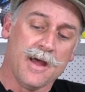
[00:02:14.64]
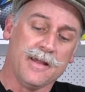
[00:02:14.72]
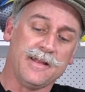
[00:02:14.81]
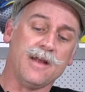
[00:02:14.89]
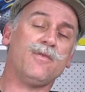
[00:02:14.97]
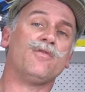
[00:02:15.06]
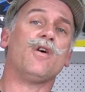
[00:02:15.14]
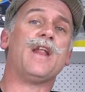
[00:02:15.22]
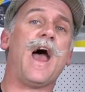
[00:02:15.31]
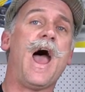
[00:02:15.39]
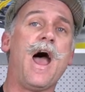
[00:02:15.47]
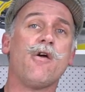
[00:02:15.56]
Then we've got
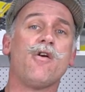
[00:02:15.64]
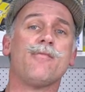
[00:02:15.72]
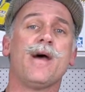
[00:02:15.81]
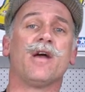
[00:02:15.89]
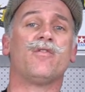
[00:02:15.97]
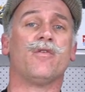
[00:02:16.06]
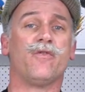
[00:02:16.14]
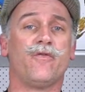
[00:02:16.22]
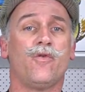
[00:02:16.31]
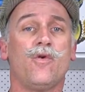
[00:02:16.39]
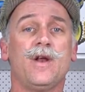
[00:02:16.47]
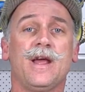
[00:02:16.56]
an Aeromax
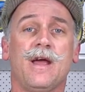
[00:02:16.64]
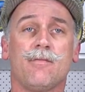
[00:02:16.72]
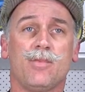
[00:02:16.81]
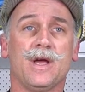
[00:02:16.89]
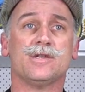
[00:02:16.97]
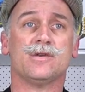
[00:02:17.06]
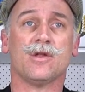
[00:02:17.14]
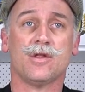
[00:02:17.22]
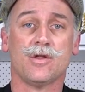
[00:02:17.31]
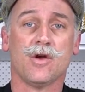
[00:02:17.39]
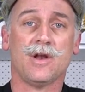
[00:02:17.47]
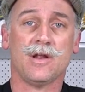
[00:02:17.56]
48 pitch
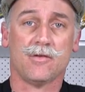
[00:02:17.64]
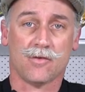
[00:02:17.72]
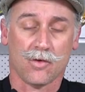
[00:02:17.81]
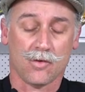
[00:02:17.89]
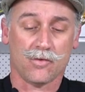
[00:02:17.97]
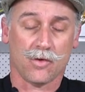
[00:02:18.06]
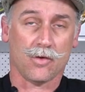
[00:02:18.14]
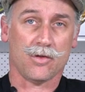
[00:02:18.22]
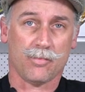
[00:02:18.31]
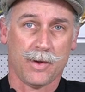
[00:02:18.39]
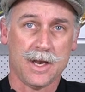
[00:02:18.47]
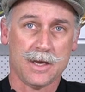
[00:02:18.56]
32
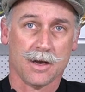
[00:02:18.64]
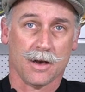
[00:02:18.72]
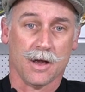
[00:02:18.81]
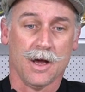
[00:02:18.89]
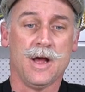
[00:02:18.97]
tooth pinion.